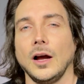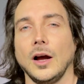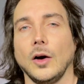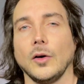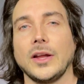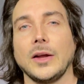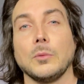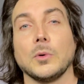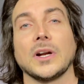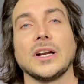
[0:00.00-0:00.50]

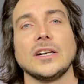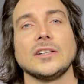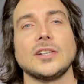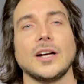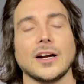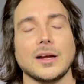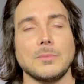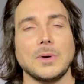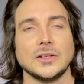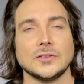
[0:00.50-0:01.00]
Okay, we're going to
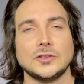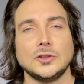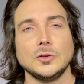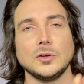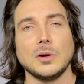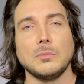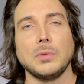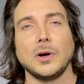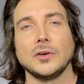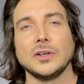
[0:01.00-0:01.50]
talk about
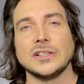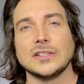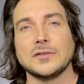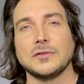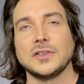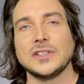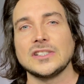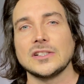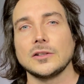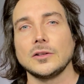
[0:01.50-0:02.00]
two components
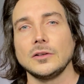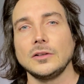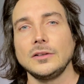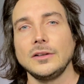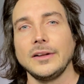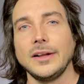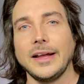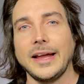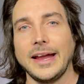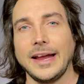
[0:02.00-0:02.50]

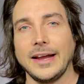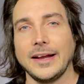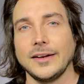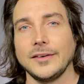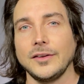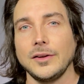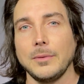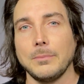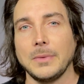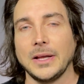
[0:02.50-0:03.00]
physical
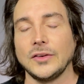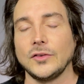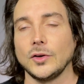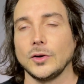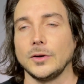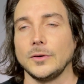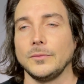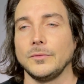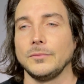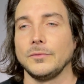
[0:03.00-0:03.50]
and
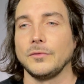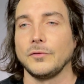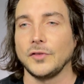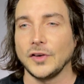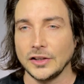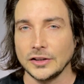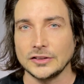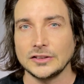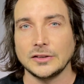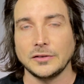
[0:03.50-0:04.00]
mental.
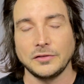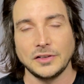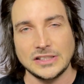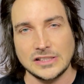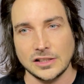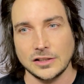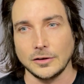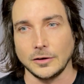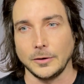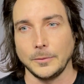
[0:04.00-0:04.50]
First,
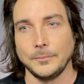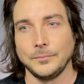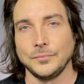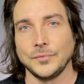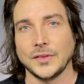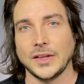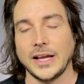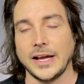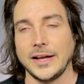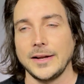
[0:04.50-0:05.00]
physical,
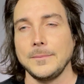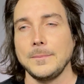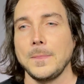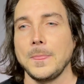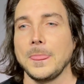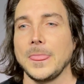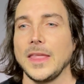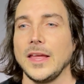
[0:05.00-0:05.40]
okay?